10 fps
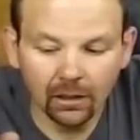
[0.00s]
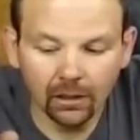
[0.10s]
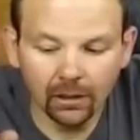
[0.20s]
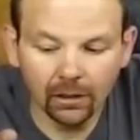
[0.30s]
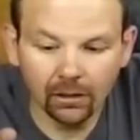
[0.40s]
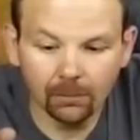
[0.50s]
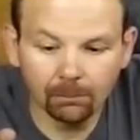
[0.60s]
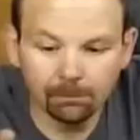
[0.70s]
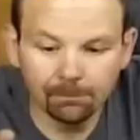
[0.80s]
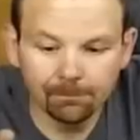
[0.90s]

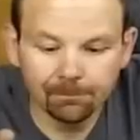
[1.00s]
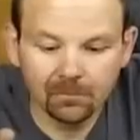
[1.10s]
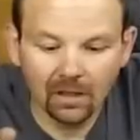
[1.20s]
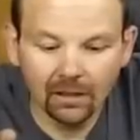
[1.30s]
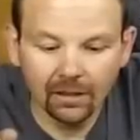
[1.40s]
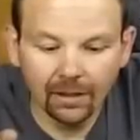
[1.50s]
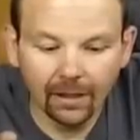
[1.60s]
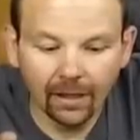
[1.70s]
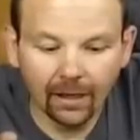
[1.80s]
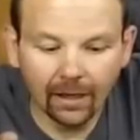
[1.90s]

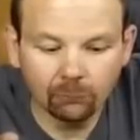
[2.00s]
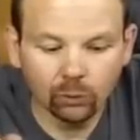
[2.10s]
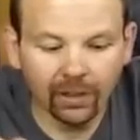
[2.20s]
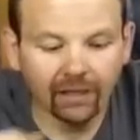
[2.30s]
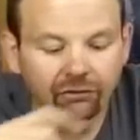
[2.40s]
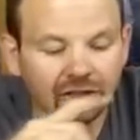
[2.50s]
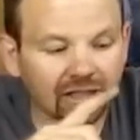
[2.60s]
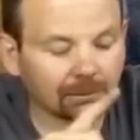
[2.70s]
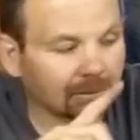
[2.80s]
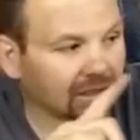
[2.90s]
I'm going to have to
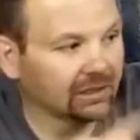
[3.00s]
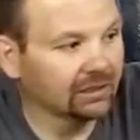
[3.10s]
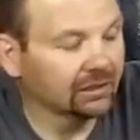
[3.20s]
get me.